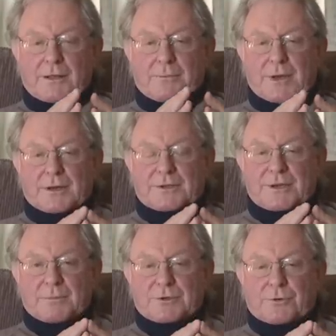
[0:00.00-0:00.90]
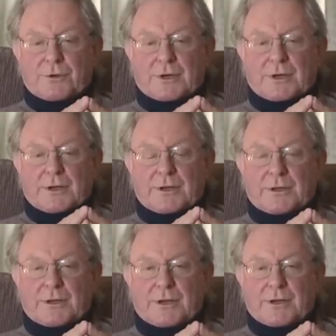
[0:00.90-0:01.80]
But subsequently,
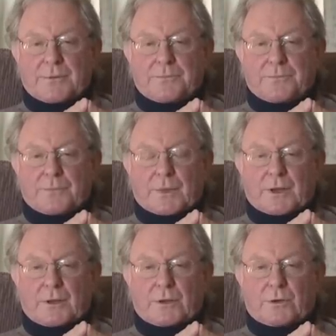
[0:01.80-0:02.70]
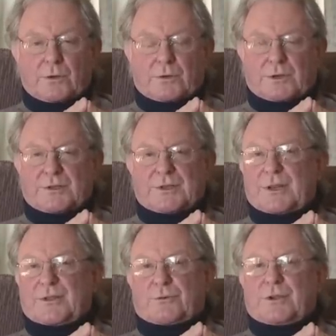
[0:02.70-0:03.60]
you just
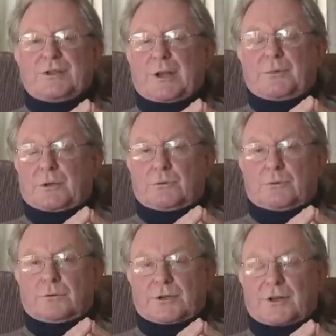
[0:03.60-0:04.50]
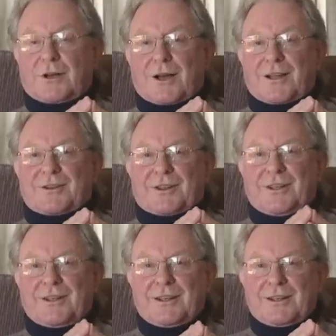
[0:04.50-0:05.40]
either accepted or declined
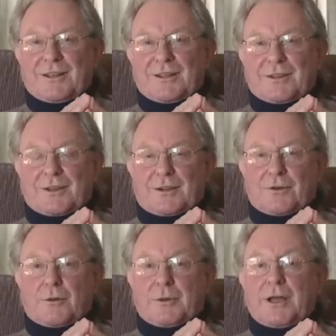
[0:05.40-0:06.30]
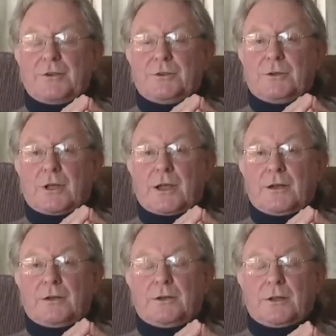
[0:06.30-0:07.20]
the nomination,
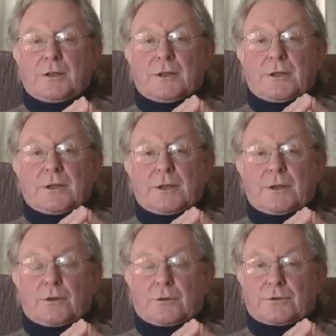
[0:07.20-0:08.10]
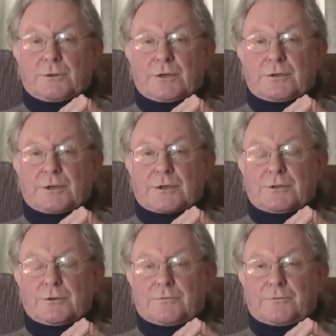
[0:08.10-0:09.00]
and on the
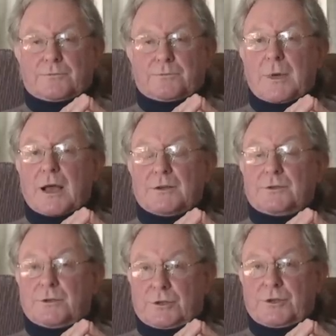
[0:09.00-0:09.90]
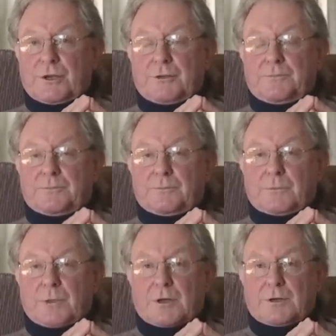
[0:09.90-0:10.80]
26th of March this year,
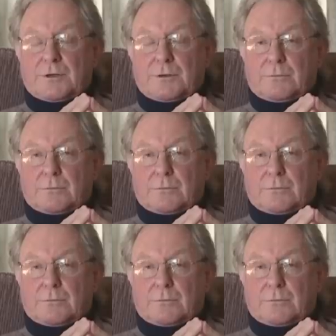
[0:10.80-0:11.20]
2010,